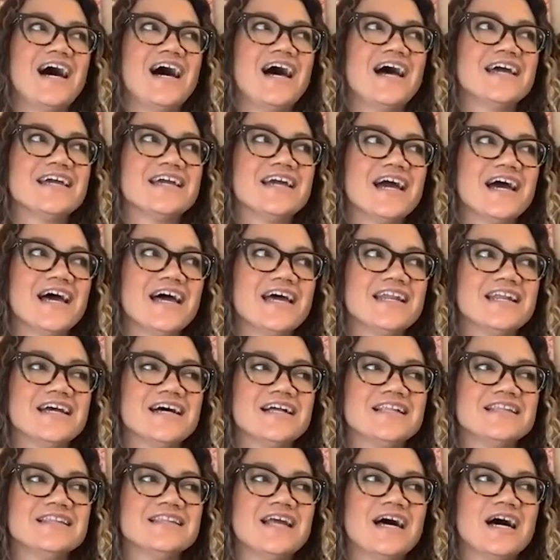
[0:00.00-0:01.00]
I got
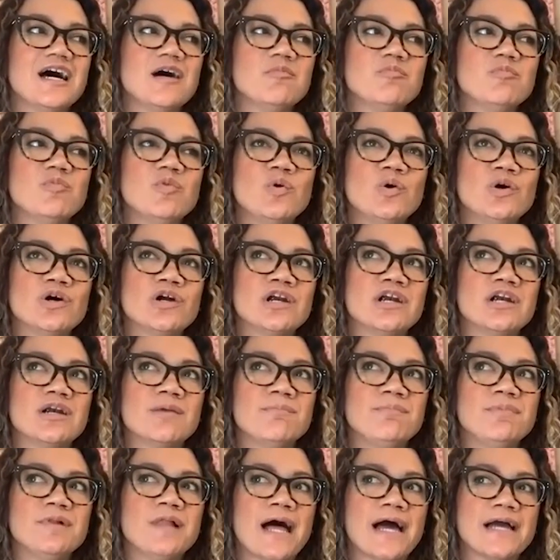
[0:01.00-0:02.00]
a lot
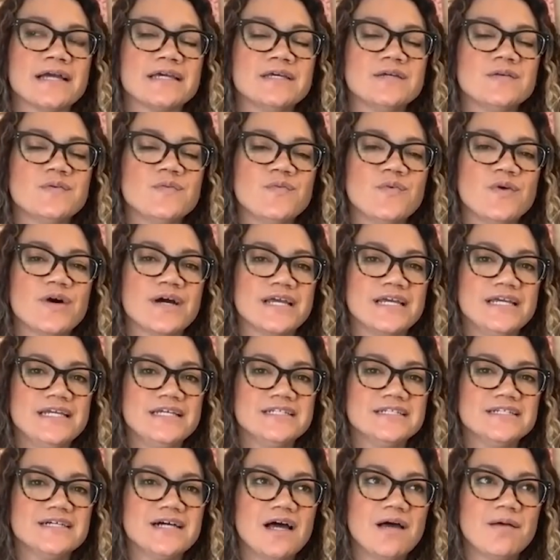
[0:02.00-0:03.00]
more black and
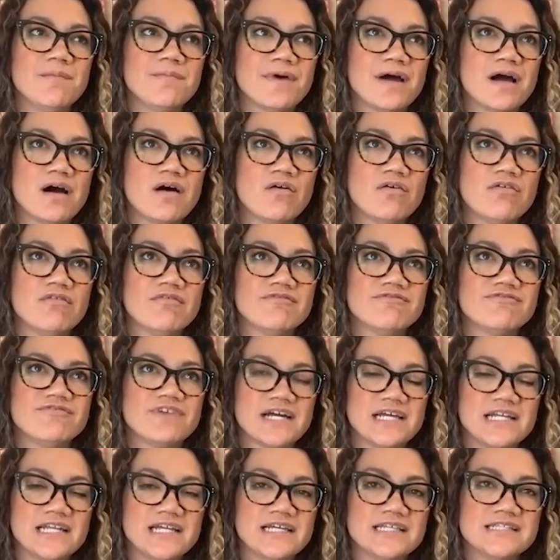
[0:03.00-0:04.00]
white about
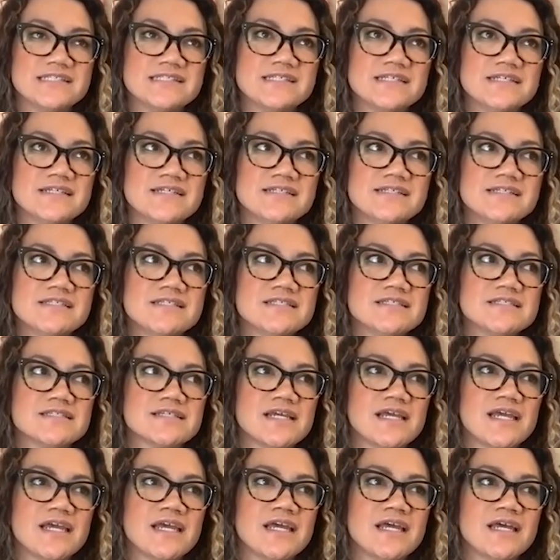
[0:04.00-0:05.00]
finances
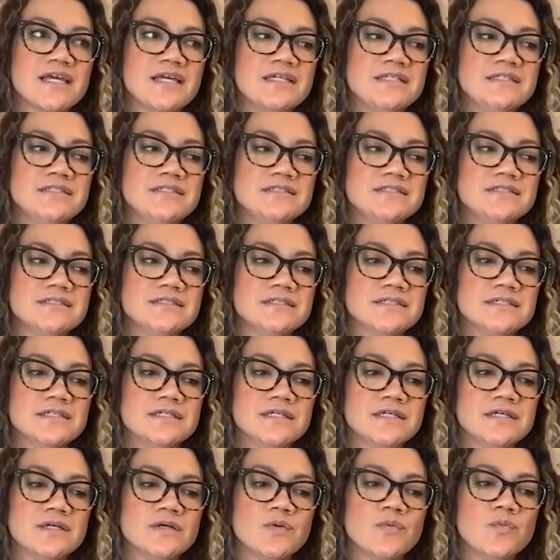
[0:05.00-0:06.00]
and
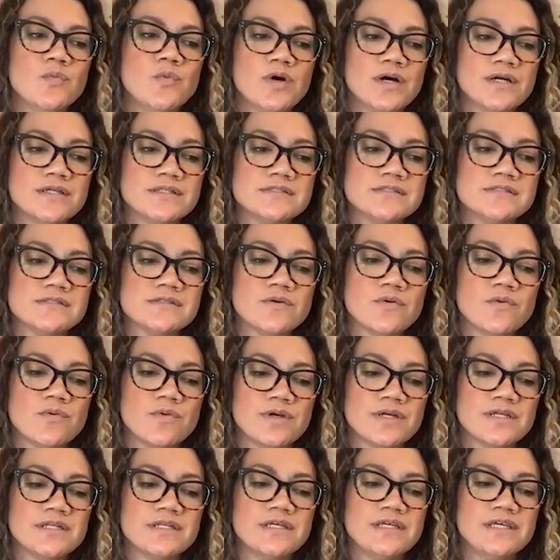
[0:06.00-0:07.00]
what's
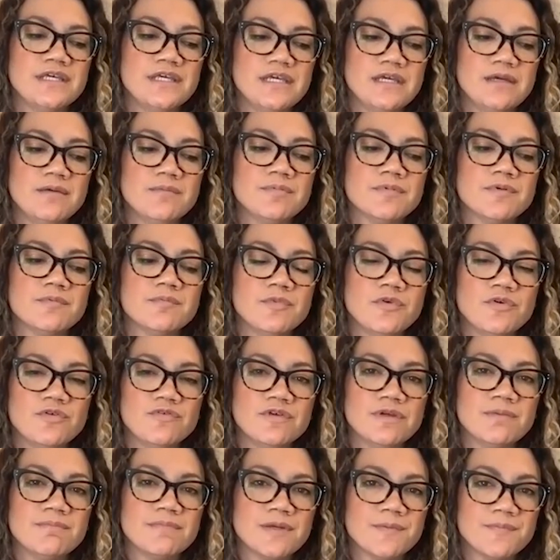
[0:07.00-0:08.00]
going to keep
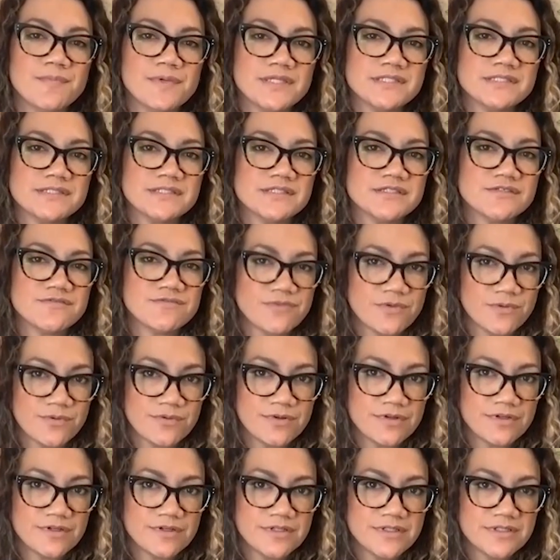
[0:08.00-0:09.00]
moving my business
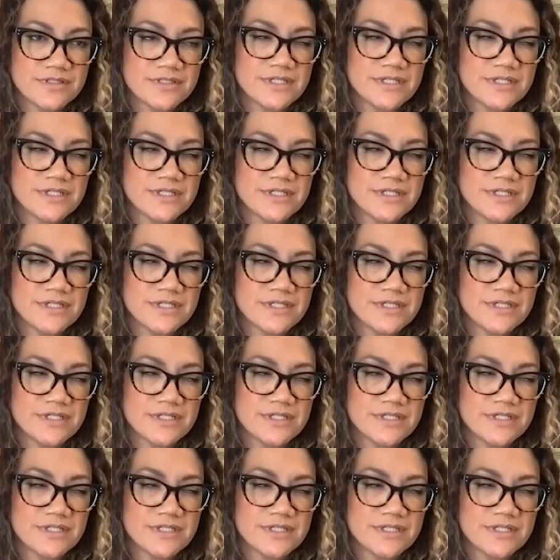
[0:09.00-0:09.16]
forward.